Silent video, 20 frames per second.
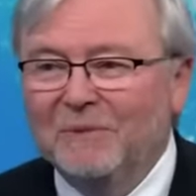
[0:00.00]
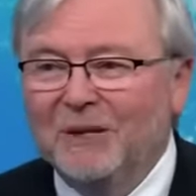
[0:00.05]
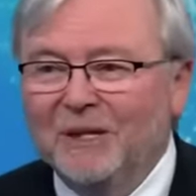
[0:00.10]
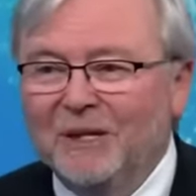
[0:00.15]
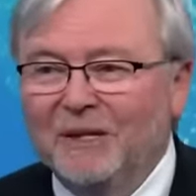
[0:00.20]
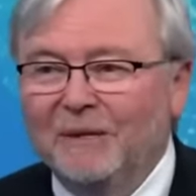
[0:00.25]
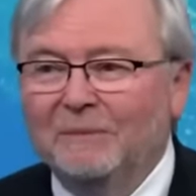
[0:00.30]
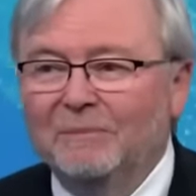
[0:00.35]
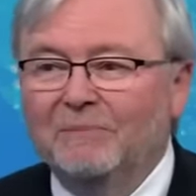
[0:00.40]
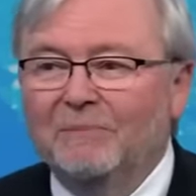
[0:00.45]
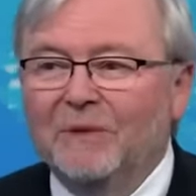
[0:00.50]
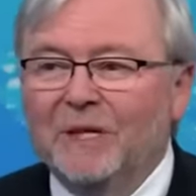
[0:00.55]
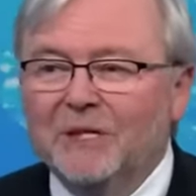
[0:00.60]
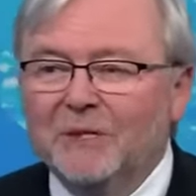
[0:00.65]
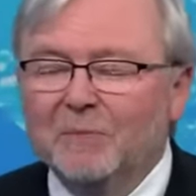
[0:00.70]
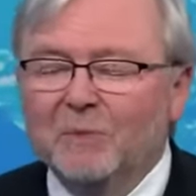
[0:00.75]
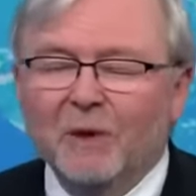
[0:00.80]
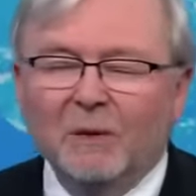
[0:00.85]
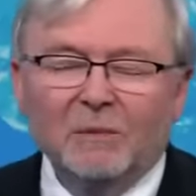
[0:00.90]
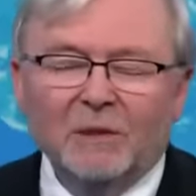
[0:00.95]
Um,
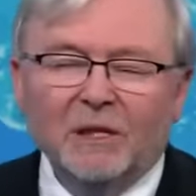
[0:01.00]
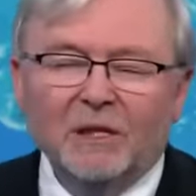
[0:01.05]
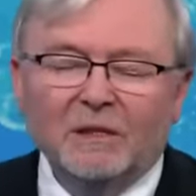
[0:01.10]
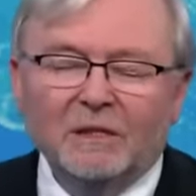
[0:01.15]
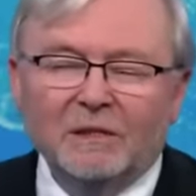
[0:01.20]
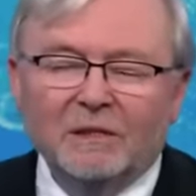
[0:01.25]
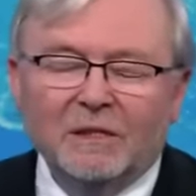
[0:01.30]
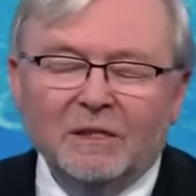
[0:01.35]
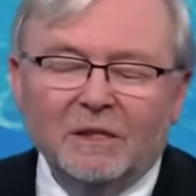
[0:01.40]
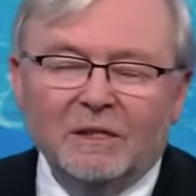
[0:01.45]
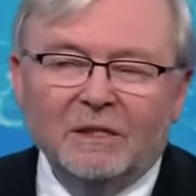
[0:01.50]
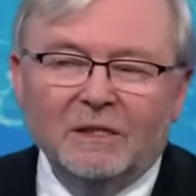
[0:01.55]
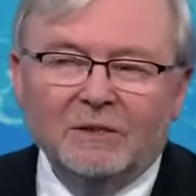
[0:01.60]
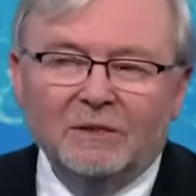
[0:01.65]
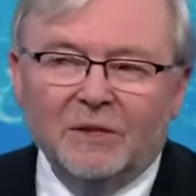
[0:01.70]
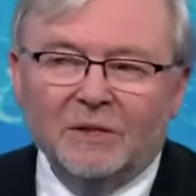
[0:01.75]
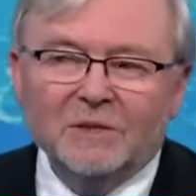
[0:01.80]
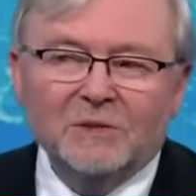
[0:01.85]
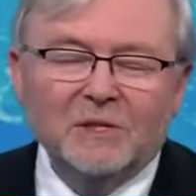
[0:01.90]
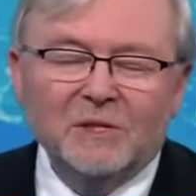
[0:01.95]
it's probably
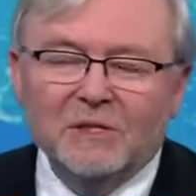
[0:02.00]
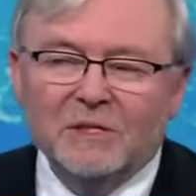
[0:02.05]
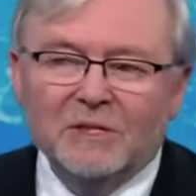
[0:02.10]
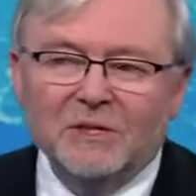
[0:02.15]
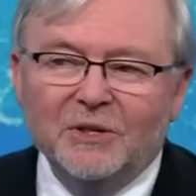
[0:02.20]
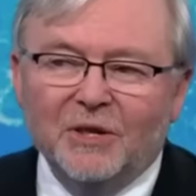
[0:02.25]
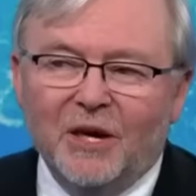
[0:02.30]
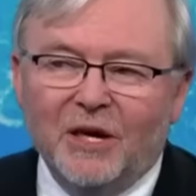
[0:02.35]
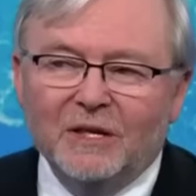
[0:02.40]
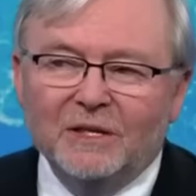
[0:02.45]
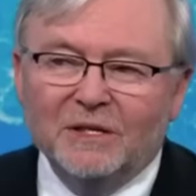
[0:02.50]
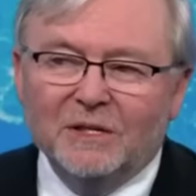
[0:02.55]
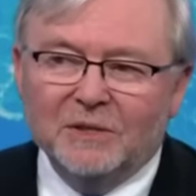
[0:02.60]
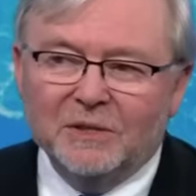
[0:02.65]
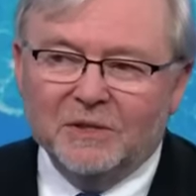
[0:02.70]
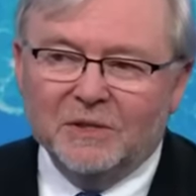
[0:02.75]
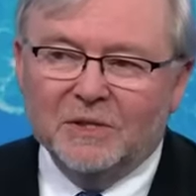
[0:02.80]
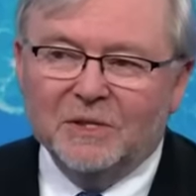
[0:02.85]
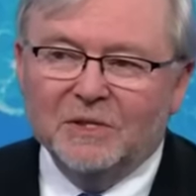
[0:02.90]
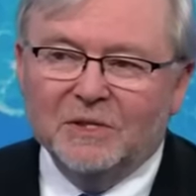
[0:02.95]
not since the
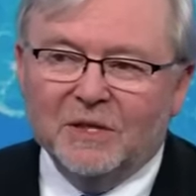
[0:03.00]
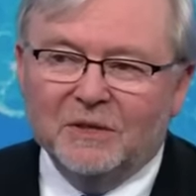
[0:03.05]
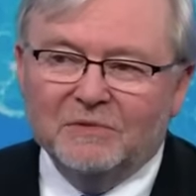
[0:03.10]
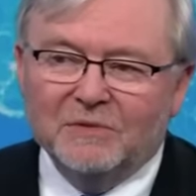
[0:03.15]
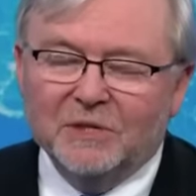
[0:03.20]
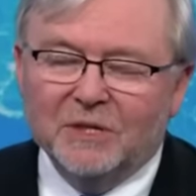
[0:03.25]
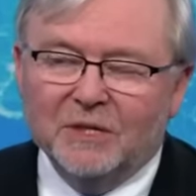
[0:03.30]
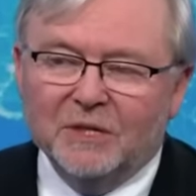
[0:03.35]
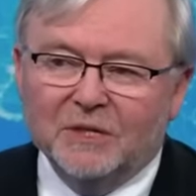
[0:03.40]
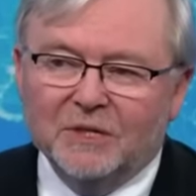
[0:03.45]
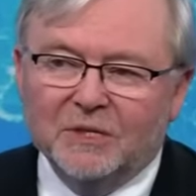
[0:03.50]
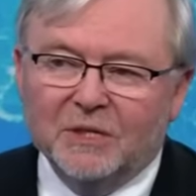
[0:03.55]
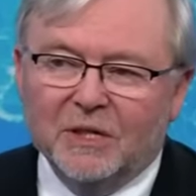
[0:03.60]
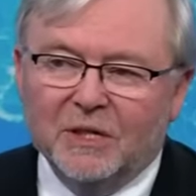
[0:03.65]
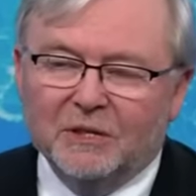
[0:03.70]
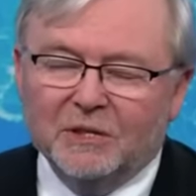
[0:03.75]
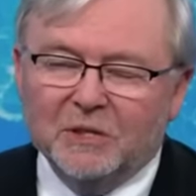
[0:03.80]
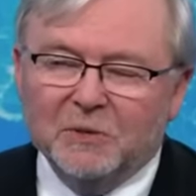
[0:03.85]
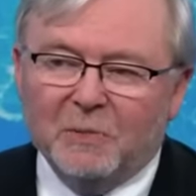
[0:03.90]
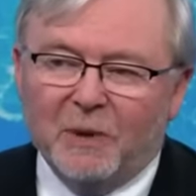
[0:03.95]
90s since I've seen a
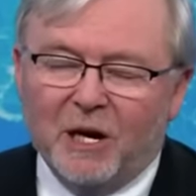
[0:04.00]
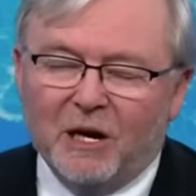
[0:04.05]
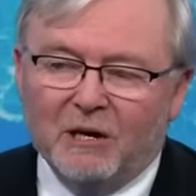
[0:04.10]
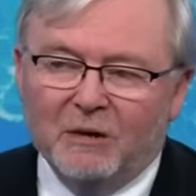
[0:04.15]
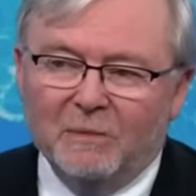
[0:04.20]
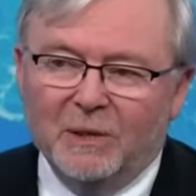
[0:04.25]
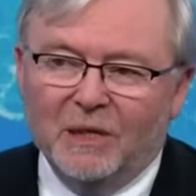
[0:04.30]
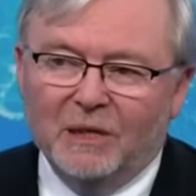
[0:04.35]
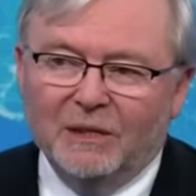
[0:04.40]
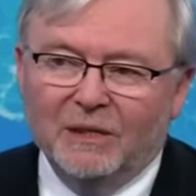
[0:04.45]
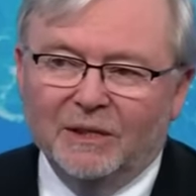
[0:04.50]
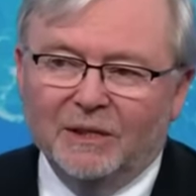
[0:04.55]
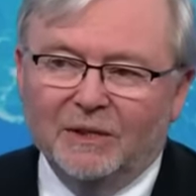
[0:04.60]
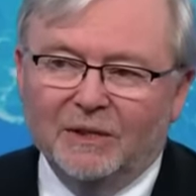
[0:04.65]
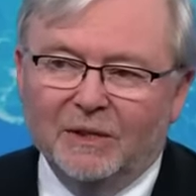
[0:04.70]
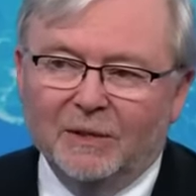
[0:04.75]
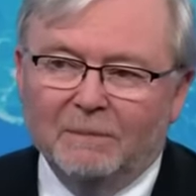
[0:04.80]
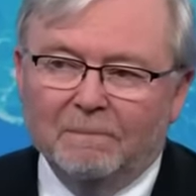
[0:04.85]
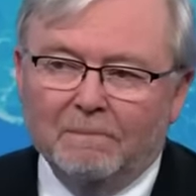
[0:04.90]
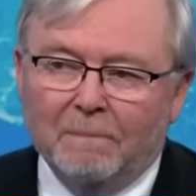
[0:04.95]
Chinese paramount
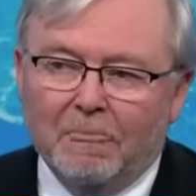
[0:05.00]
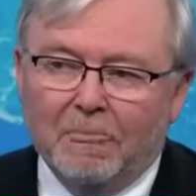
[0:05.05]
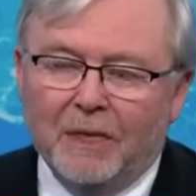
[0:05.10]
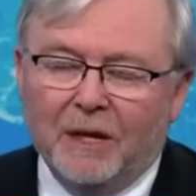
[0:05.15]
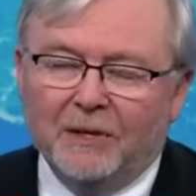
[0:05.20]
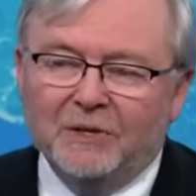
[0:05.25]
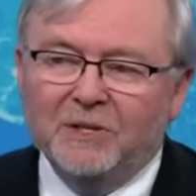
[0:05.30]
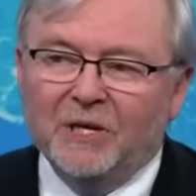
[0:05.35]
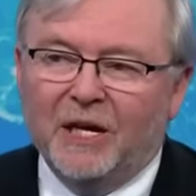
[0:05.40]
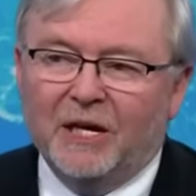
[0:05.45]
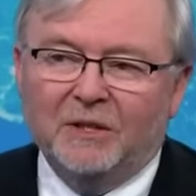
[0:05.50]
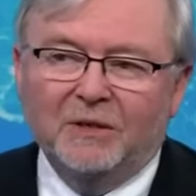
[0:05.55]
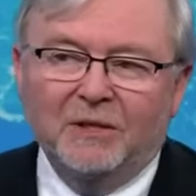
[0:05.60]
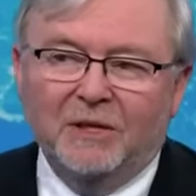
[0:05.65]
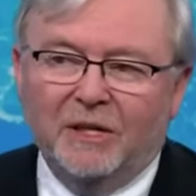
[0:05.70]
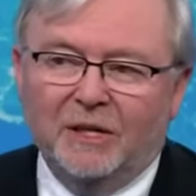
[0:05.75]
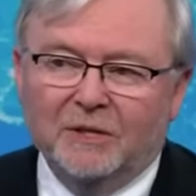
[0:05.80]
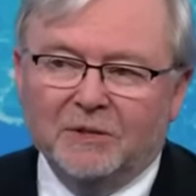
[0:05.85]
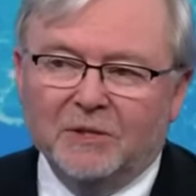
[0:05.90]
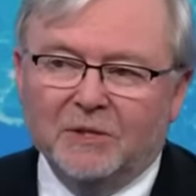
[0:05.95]
leader attack the
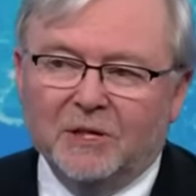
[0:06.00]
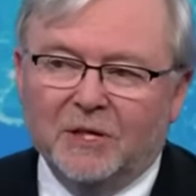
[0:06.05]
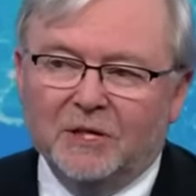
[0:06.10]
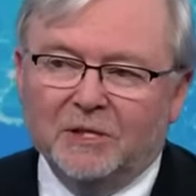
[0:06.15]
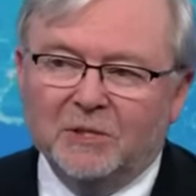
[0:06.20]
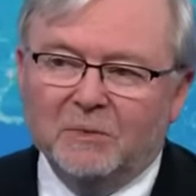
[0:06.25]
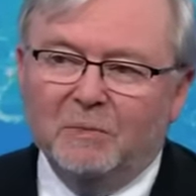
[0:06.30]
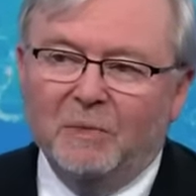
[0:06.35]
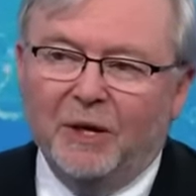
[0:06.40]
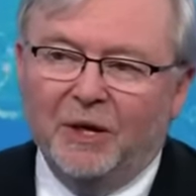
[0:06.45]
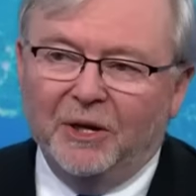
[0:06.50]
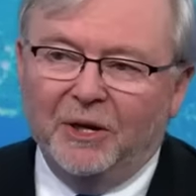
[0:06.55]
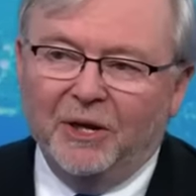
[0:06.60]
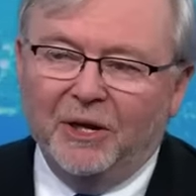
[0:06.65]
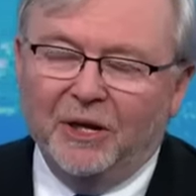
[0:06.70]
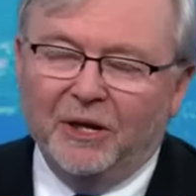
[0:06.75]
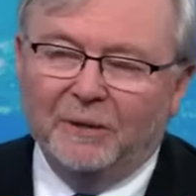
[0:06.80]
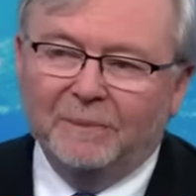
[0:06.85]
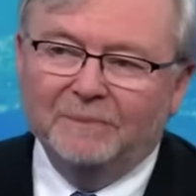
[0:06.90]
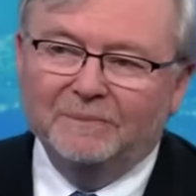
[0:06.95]
United States by
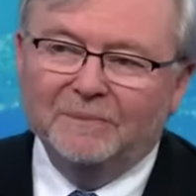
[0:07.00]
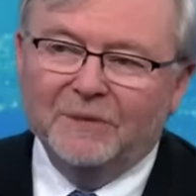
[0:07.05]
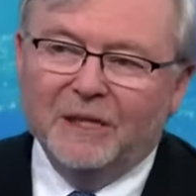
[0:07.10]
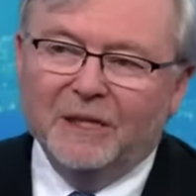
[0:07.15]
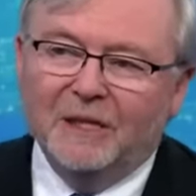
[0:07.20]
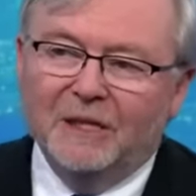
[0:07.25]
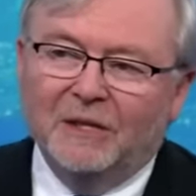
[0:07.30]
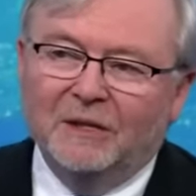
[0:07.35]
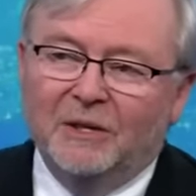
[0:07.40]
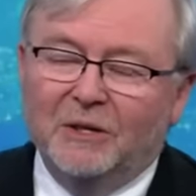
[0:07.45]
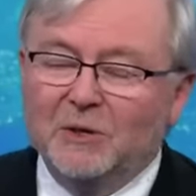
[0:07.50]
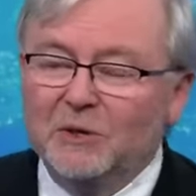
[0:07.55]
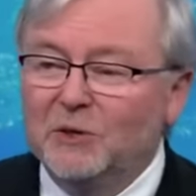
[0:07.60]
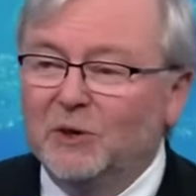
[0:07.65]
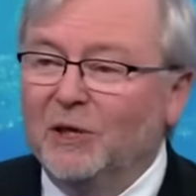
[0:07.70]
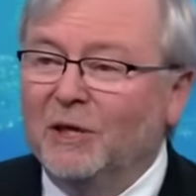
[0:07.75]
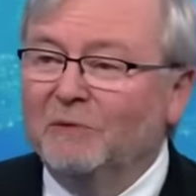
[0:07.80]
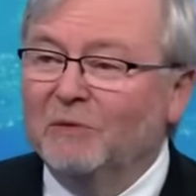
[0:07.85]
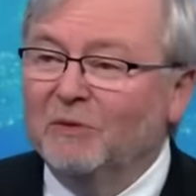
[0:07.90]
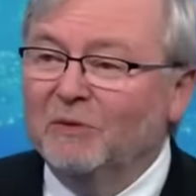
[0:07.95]
name they
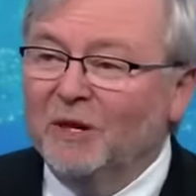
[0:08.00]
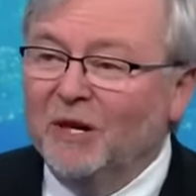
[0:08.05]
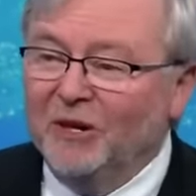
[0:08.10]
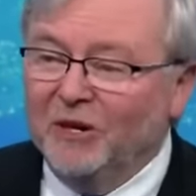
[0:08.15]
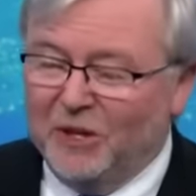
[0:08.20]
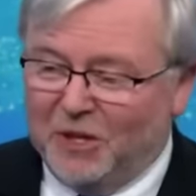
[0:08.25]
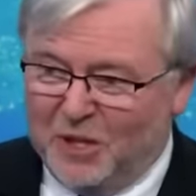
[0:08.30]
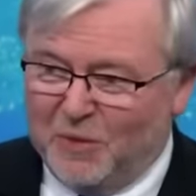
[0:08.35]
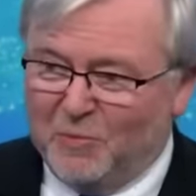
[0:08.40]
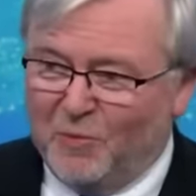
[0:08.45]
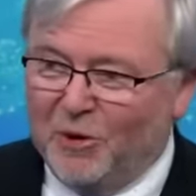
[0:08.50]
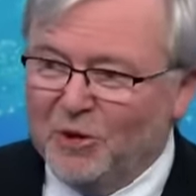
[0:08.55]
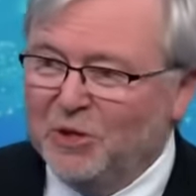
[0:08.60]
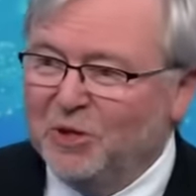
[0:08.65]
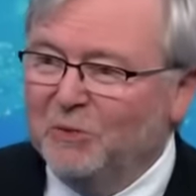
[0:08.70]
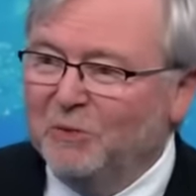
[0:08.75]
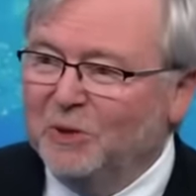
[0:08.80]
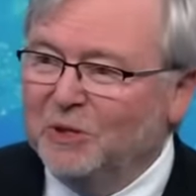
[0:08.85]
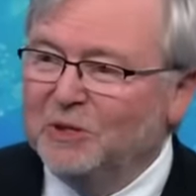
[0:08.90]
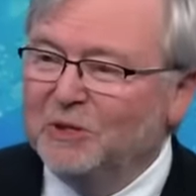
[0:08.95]
usually have a, an
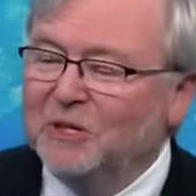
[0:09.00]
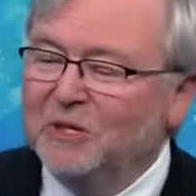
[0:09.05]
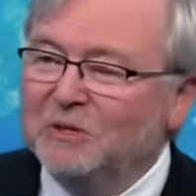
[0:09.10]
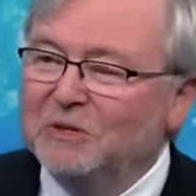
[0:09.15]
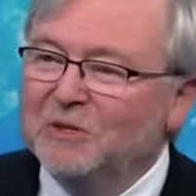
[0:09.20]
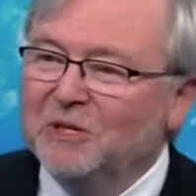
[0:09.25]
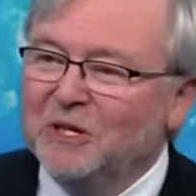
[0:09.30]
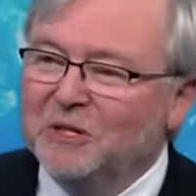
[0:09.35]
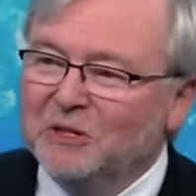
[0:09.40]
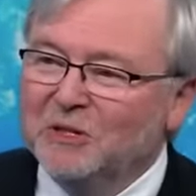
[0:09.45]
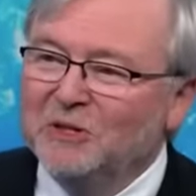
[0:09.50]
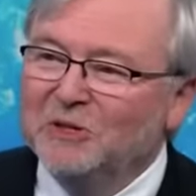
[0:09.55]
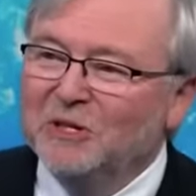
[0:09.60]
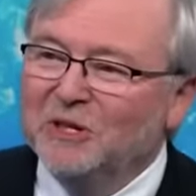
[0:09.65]
expression which says such and